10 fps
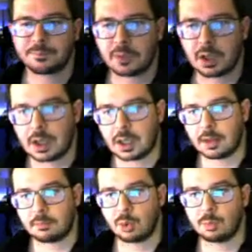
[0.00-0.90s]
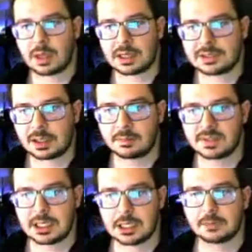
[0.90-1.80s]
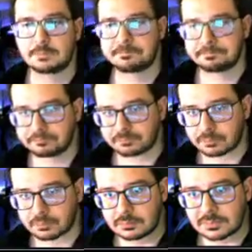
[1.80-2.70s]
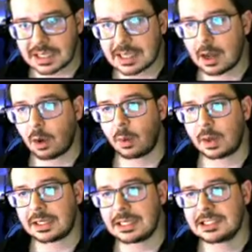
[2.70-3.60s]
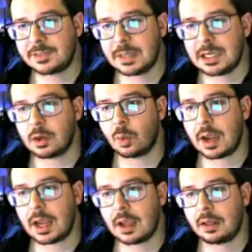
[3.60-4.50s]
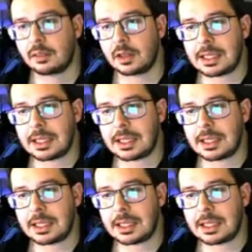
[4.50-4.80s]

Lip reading: Moonblast comes in, and now I want to E-Speed away the